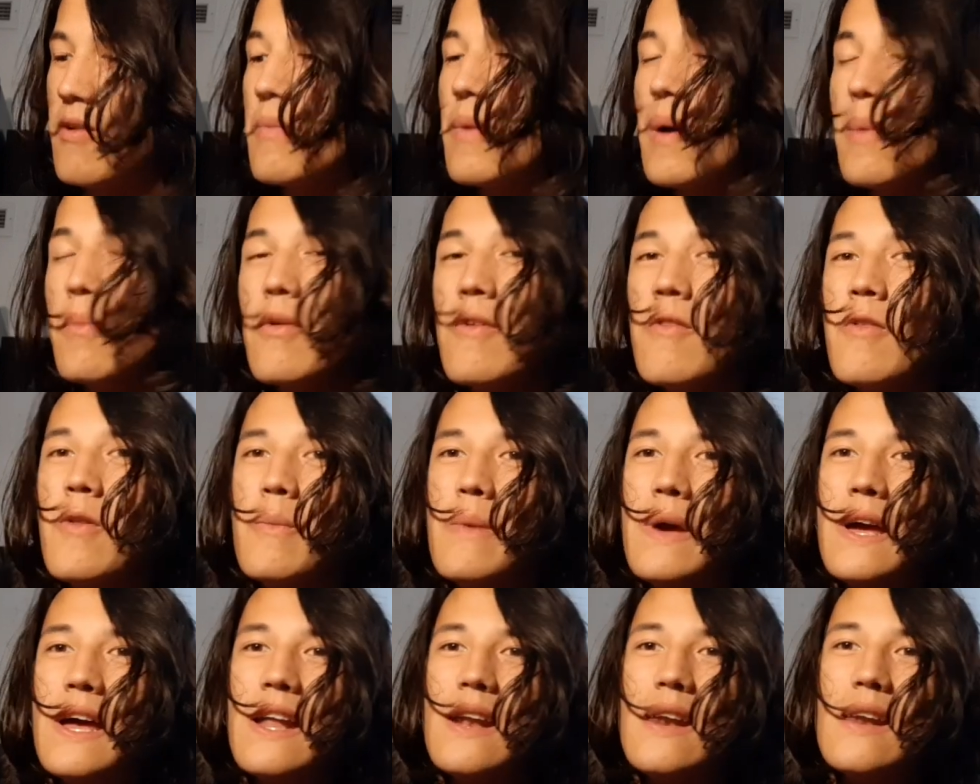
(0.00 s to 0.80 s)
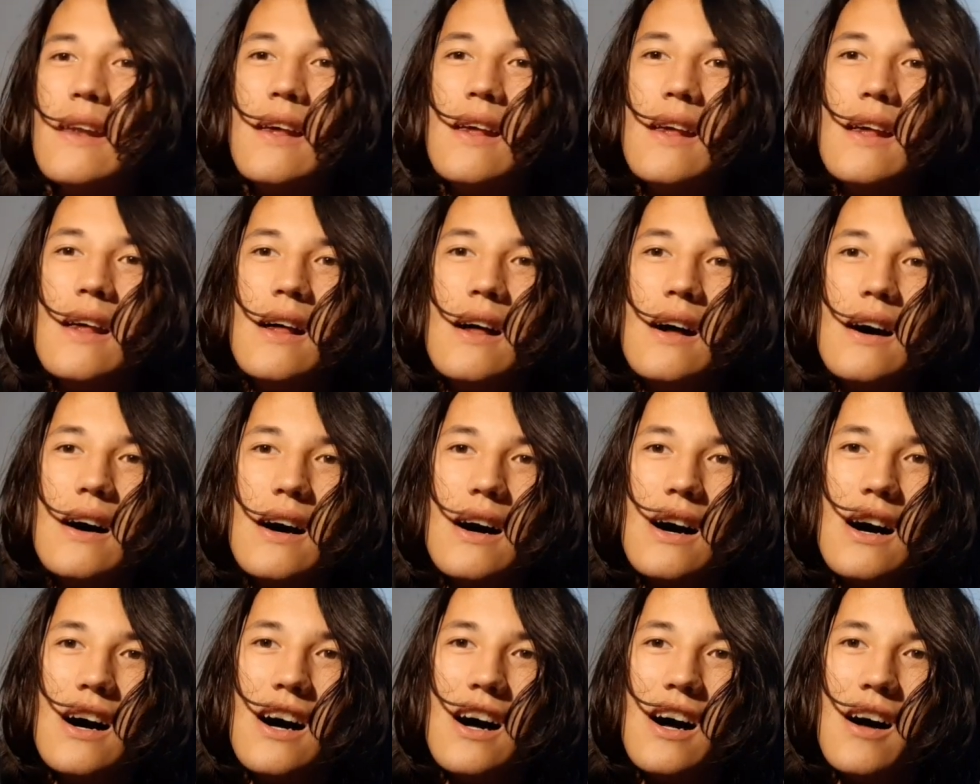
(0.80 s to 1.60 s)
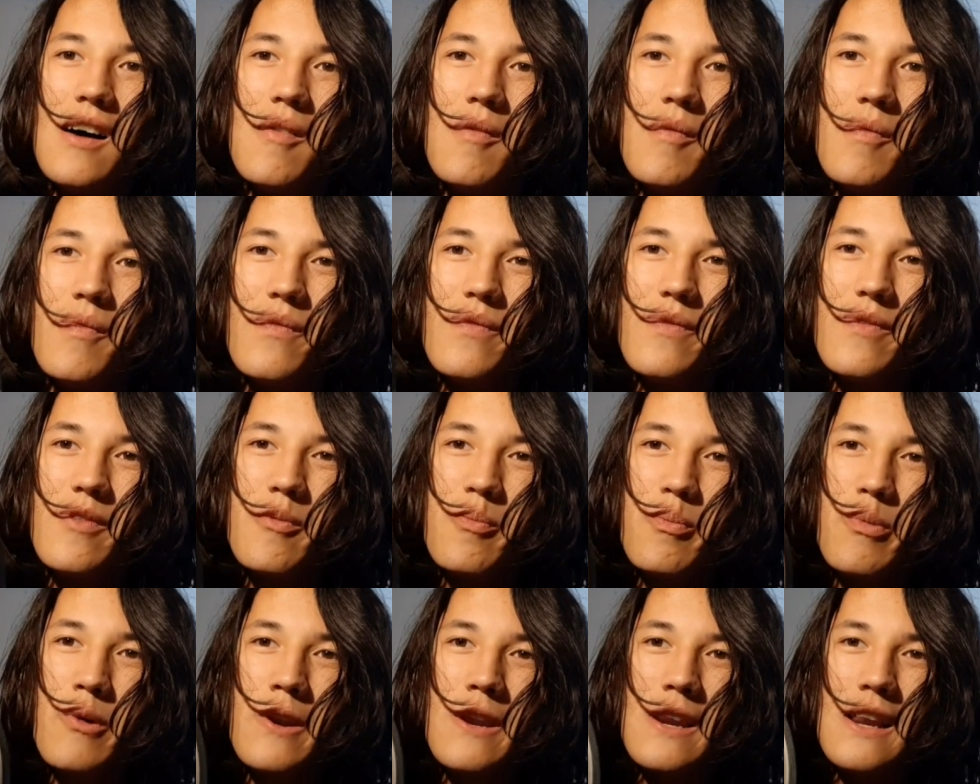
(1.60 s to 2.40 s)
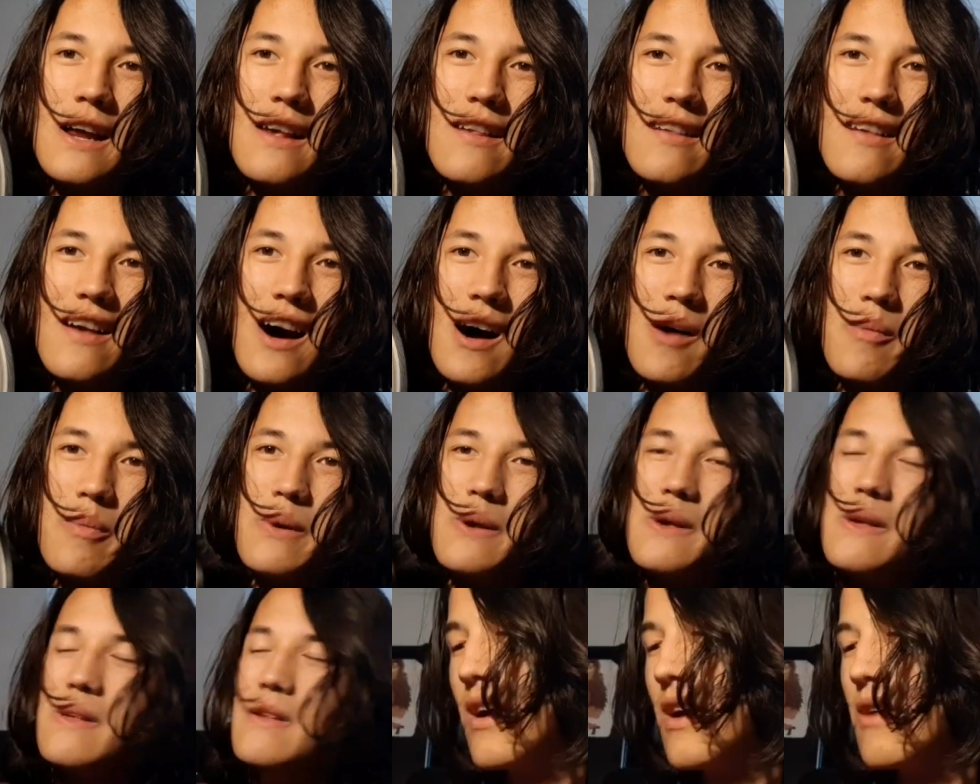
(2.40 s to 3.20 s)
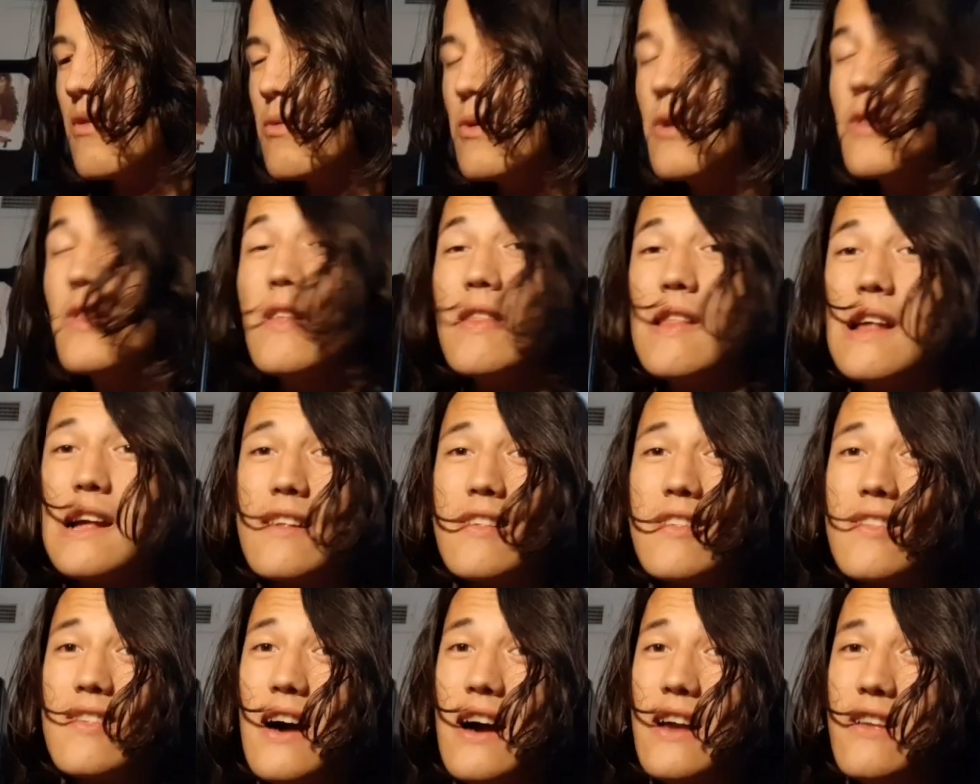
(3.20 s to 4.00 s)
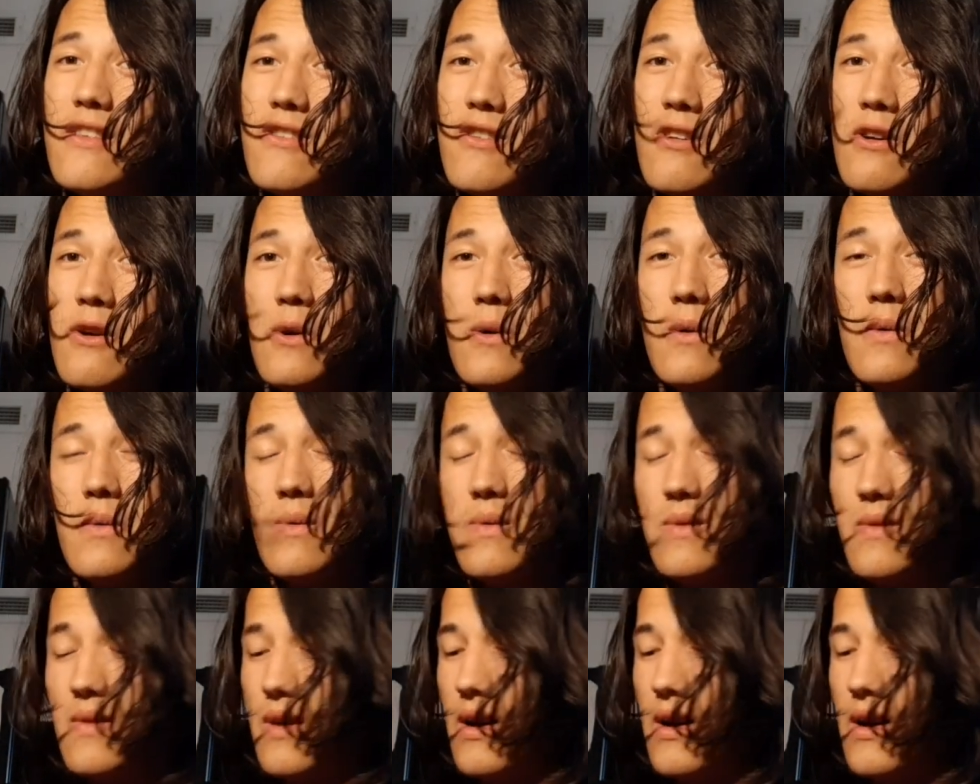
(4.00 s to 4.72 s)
member of the band. Pretty nice copy. really like side 2.